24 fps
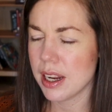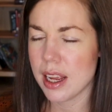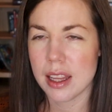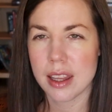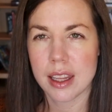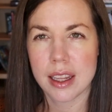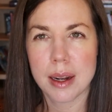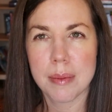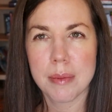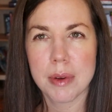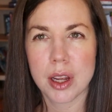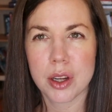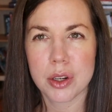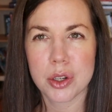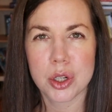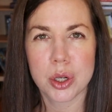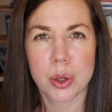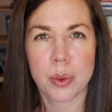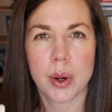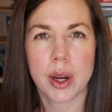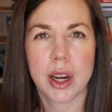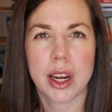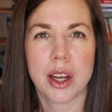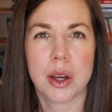and then I'm not
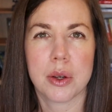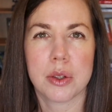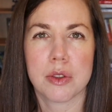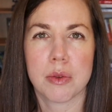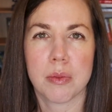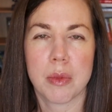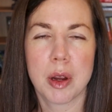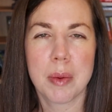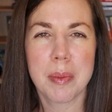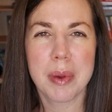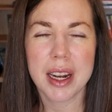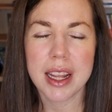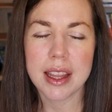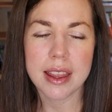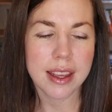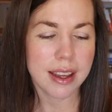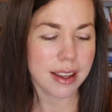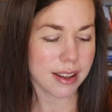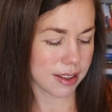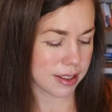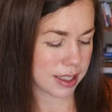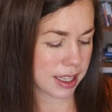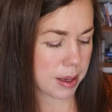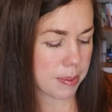sure where it goes from there, but I
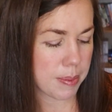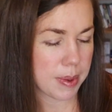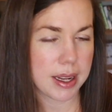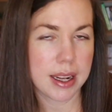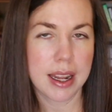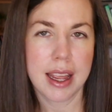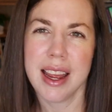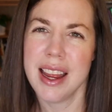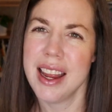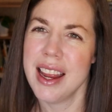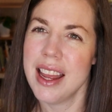think I'll keep it.